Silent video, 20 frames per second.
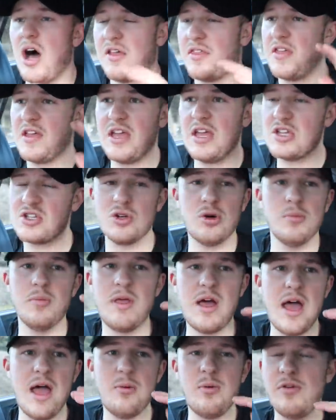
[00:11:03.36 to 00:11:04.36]
I think it's up
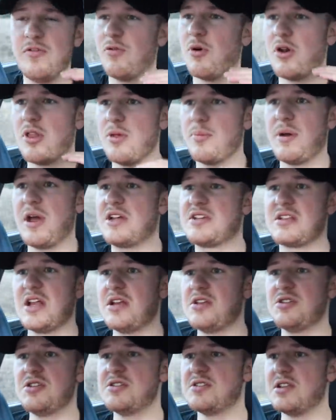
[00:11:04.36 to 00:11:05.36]
there with one of the best
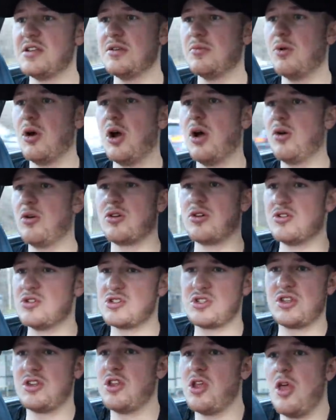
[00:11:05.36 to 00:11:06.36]
engines in the world,
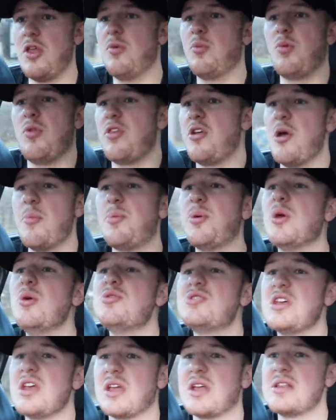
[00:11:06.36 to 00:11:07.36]
because the
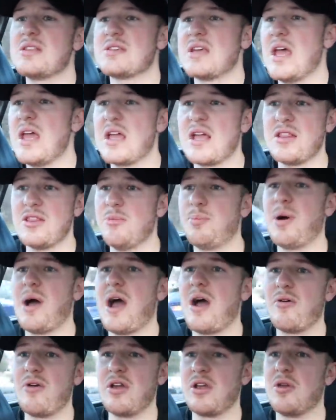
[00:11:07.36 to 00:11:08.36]
abuse it can take and the
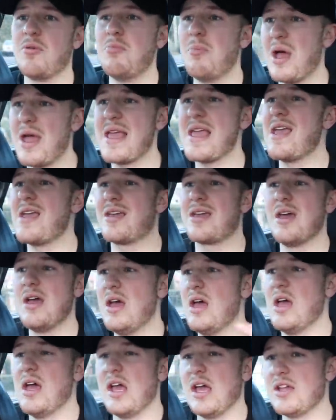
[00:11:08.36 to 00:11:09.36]
power it can make
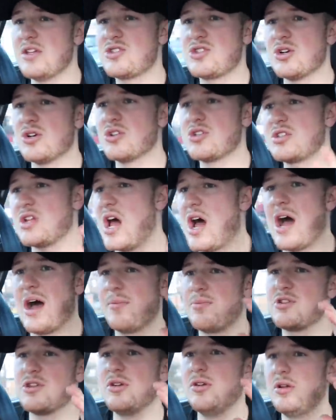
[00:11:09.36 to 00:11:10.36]
is just
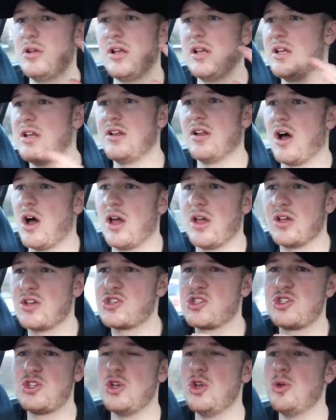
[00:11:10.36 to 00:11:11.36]
absolutely like
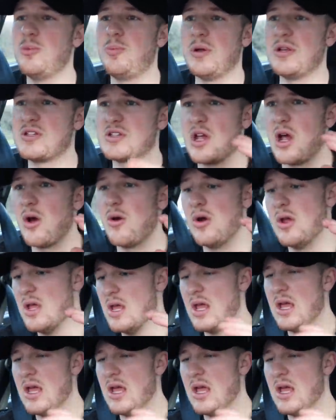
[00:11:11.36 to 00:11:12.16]
stupid. So